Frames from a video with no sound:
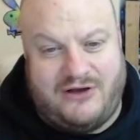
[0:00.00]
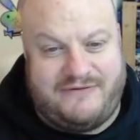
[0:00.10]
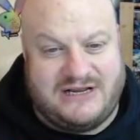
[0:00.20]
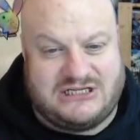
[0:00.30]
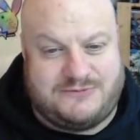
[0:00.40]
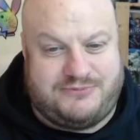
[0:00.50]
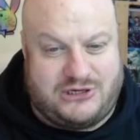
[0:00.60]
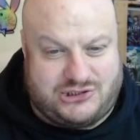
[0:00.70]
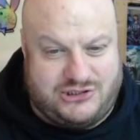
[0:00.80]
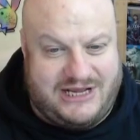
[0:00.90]
of
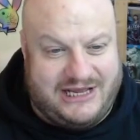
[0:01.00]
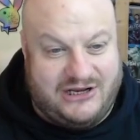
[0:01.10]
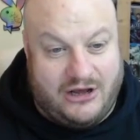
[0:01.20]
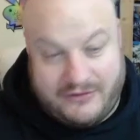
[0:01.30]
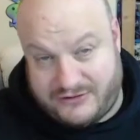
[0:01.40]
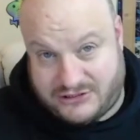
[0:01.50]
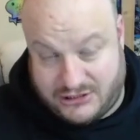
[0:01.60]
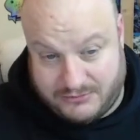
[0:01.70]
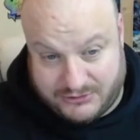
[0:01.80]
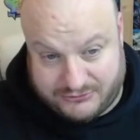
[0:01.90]
expression and other
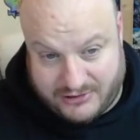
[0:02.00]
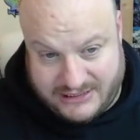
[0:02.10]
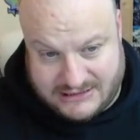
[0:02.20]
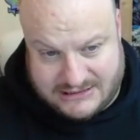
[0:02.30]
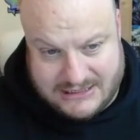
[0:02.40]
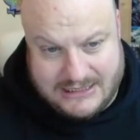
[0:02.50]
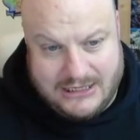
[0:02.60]
human rights?